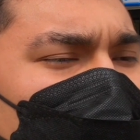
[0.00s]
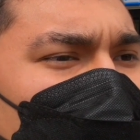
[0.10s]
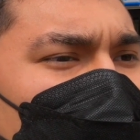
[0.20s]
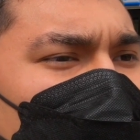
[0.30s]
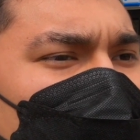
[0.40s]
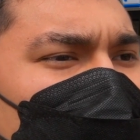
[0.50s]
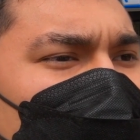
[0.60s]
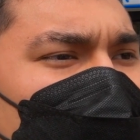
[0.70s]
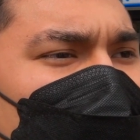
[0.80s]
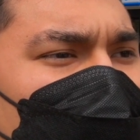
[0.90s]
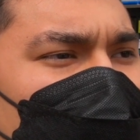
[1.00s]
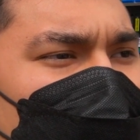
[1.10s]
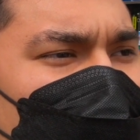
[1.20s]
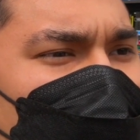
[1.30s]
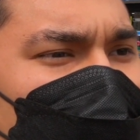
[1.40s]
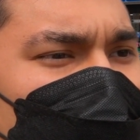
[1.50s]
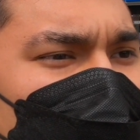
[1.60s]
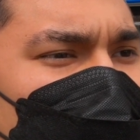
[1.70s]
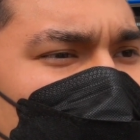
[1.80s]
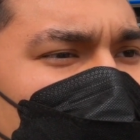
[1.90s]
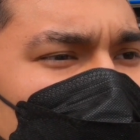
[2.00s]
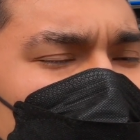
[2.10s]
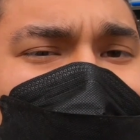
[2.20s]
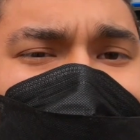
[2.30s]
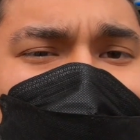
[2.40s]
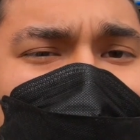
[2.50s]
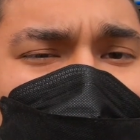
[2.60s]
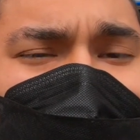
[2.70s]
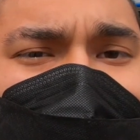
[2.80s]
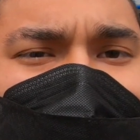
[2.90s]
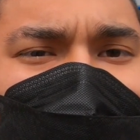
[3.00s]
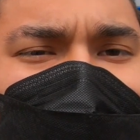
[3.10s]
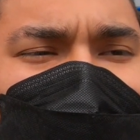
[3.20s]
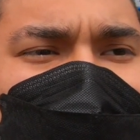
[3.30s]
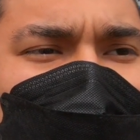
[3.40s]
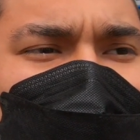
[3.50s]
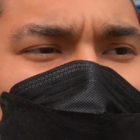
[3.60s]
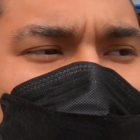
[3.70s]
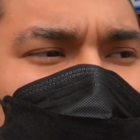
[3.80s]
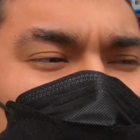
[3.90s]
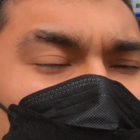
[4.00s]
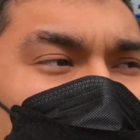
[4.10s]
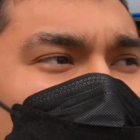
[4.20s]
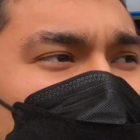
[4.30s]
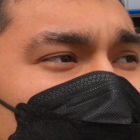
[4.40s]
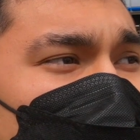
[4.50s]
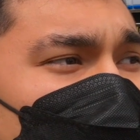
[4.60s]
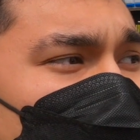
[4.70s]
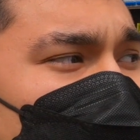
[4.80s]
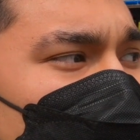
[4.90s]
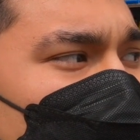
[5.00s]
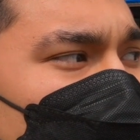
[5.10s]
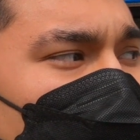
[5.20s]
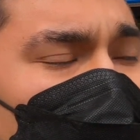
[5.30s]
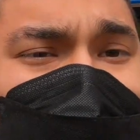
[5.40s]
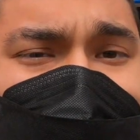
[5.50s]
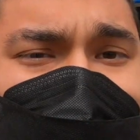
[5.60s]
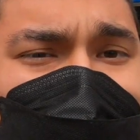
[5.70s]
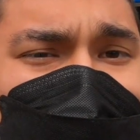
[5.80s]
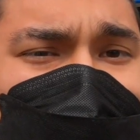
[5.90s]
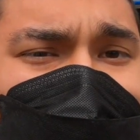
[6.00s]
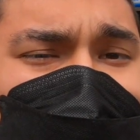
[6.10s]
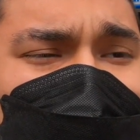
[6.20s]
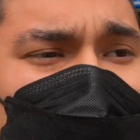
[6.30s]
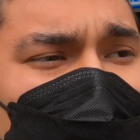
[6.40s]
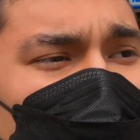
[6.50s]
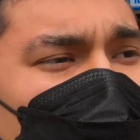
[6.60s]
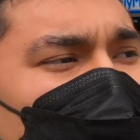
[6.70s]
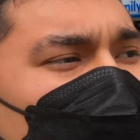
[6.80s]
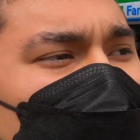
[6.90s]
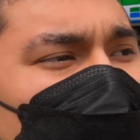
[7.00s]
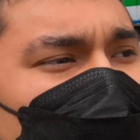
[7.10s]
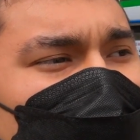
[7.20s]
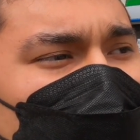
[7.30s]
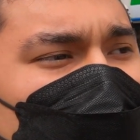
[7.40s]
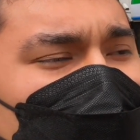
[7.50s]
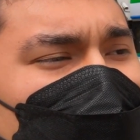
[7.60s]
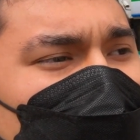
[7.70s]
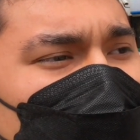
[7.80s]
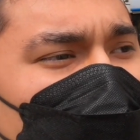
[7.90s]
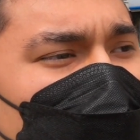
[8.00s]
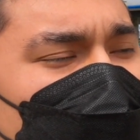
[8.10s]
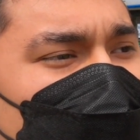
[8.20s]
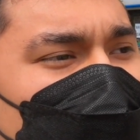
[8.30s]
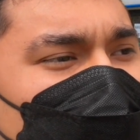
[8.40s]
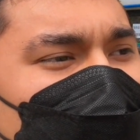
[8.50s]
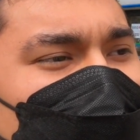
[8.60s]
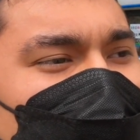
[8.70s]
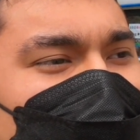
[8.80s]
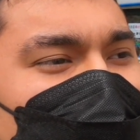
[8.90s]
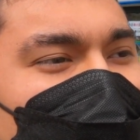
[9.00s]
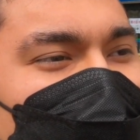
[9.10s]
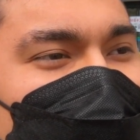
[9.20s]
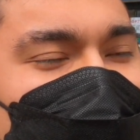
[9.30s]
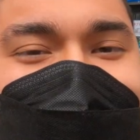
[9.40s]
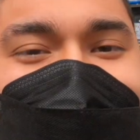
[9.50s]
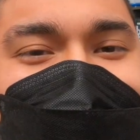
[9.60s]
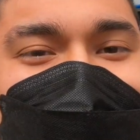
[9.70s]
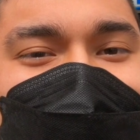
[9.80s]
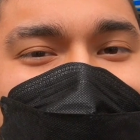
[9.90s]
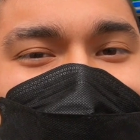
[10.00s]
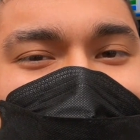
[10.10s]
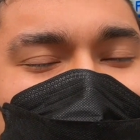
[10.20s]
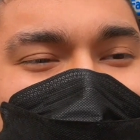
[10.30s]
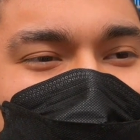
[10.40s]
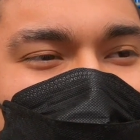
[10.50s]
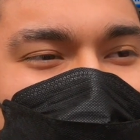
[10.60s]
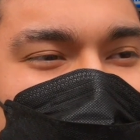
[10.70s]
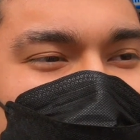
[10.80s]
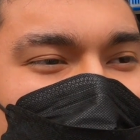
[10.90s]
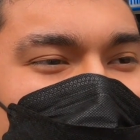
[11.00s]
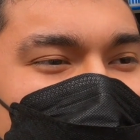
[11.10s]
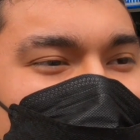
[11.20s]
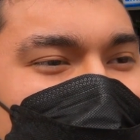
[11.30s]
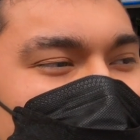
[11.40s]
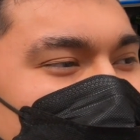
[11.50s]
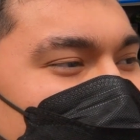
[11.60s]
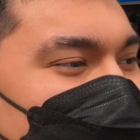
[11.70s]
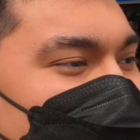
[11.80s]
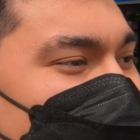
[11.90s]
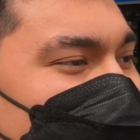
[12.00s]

Machiyama or Higashi Machiyama is the closest larger town to us. So it's gonna take about $30 just to get to that town. So it's kind of a lot of money.